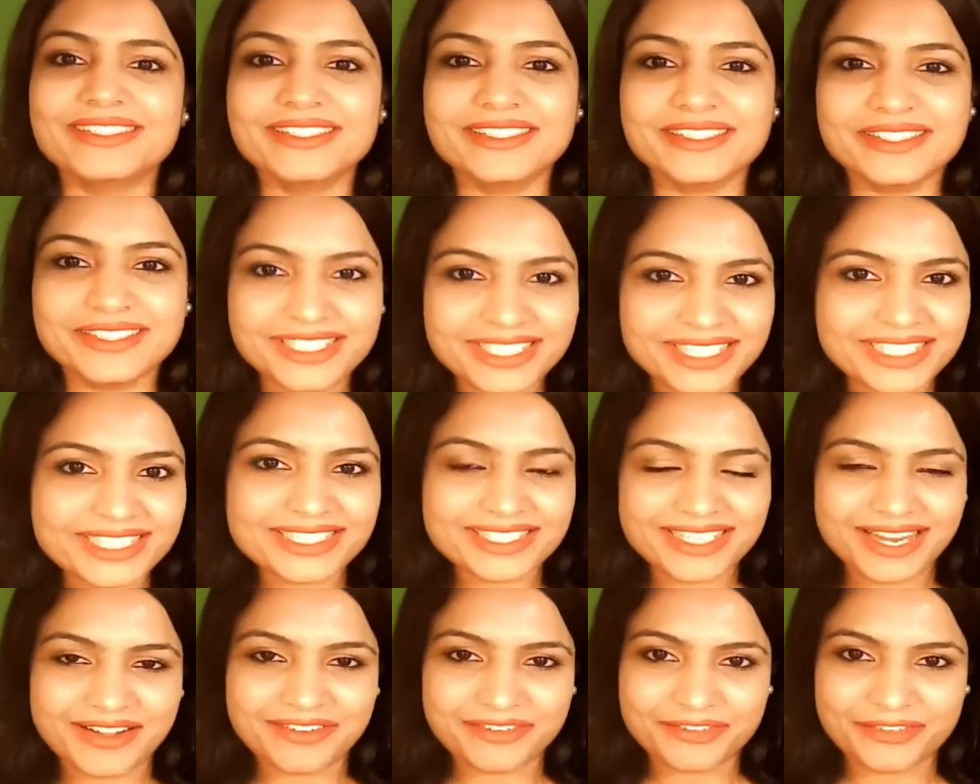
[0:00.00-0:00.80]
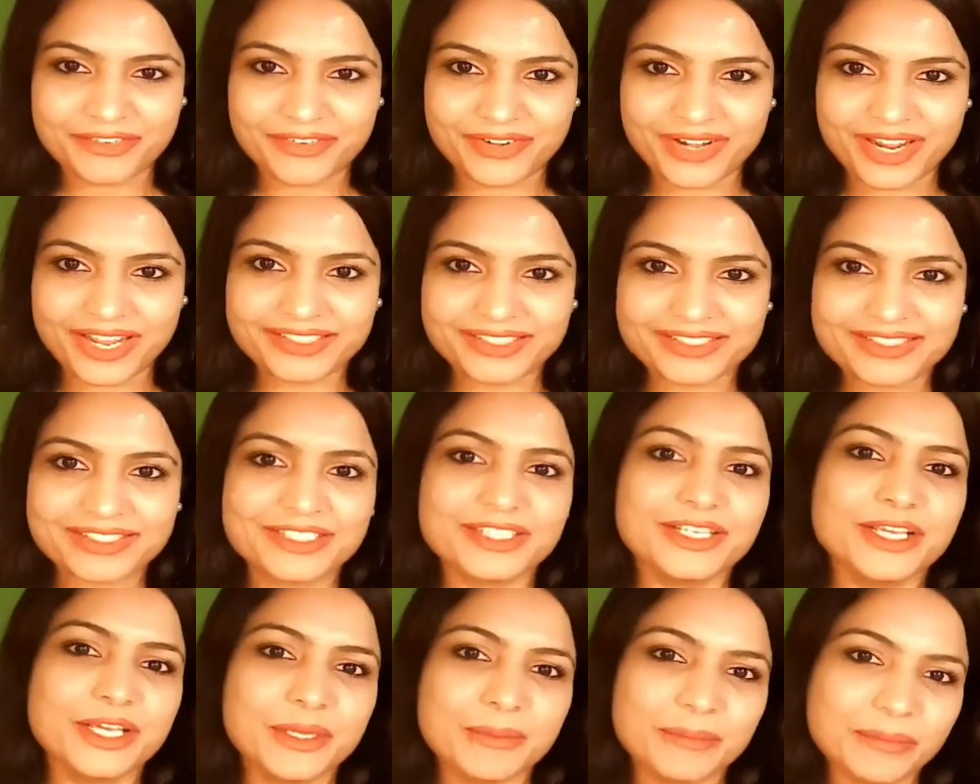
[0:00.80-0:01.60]
decentralized,
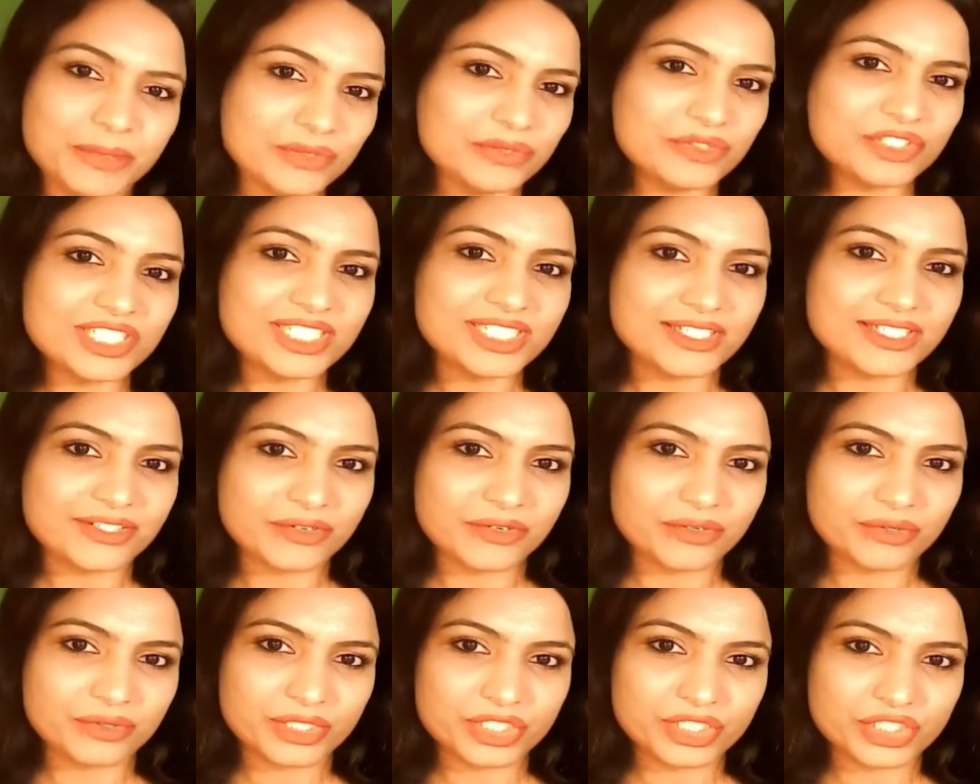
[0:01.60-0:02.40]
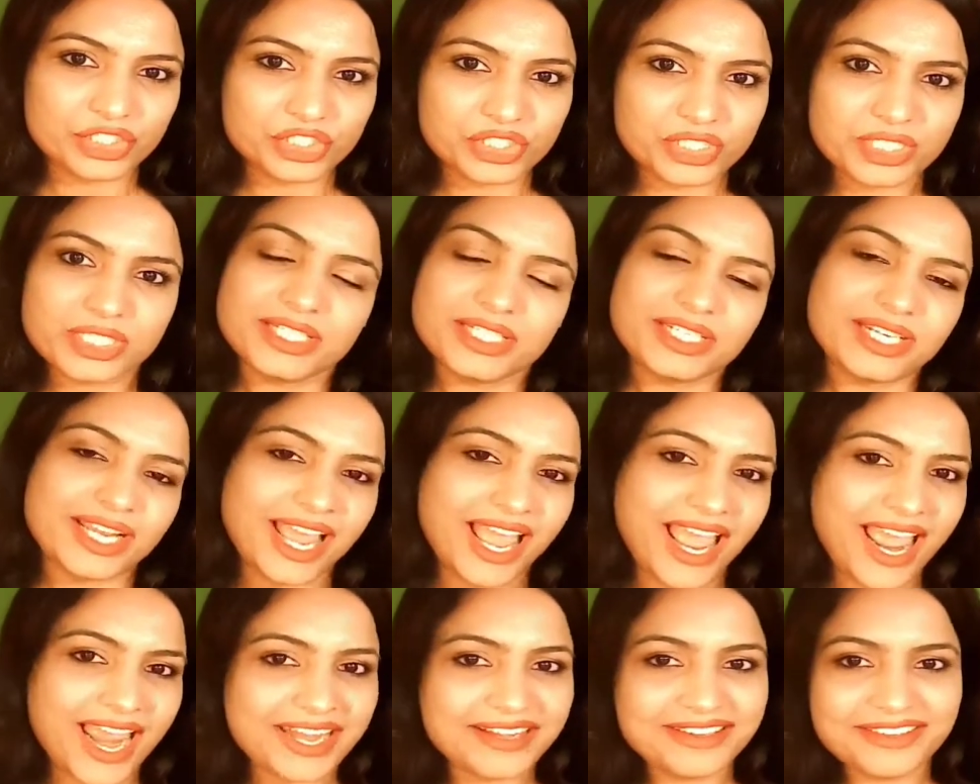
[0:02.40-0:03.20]
mutual recognition,
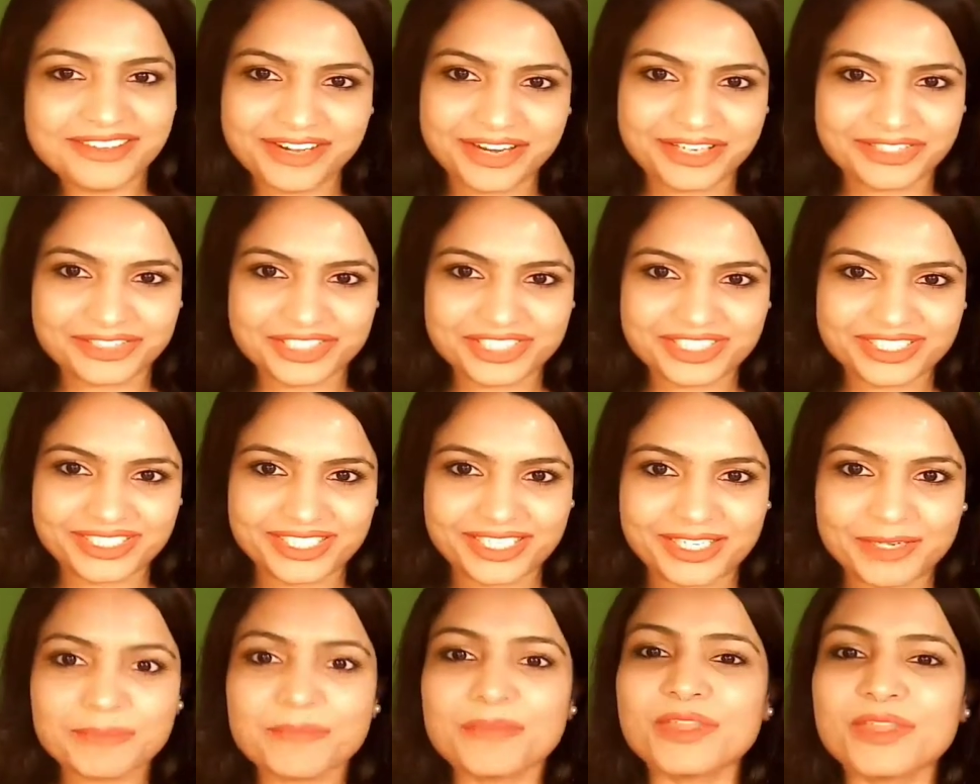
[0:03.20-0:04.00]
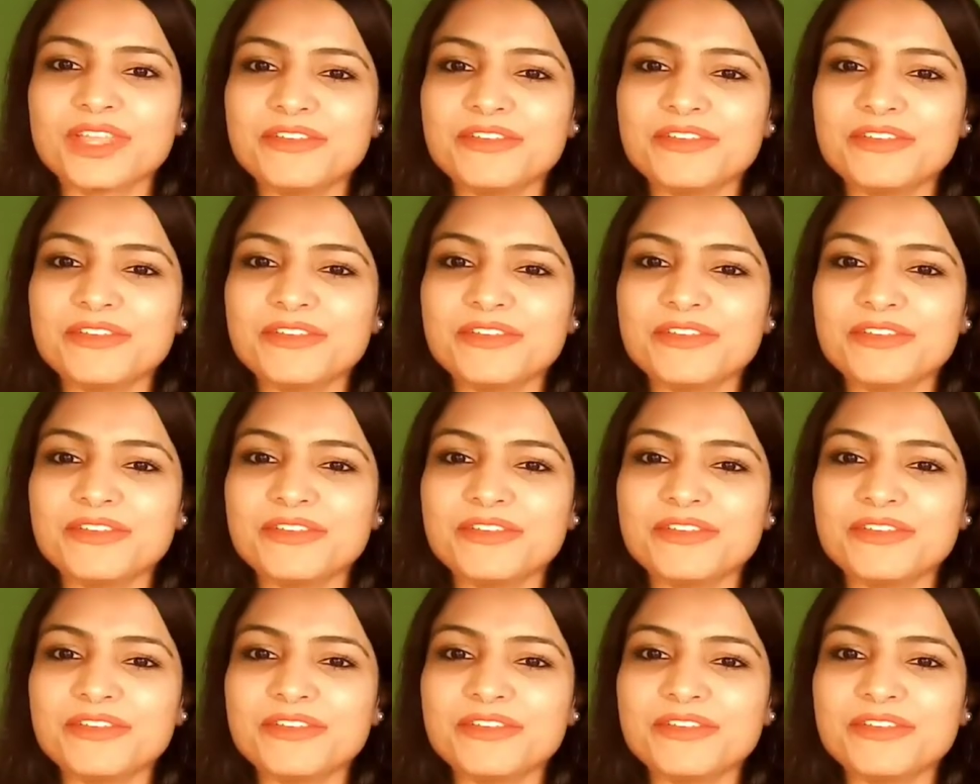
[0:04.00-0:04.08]
and national.